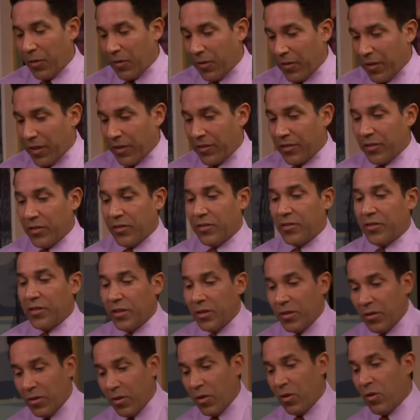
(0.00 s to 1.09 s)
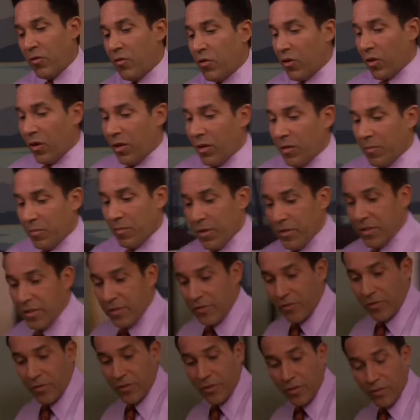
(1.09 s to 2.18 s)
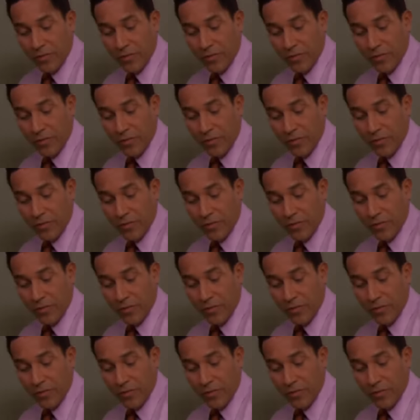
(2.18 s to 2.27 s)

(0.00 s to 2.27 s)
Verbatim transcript: well, this is the overall budget for